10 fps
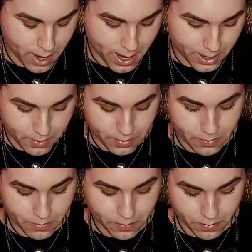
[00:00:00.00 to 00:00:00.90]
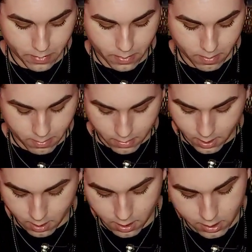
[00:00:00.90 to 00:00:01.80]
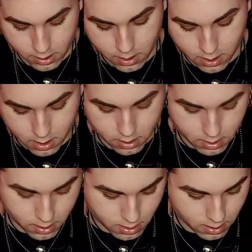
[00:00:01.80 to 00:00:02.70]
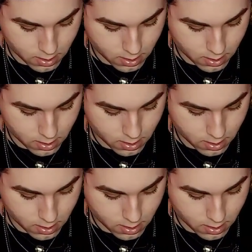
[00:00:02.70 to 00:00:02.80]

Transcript: okay? These cards.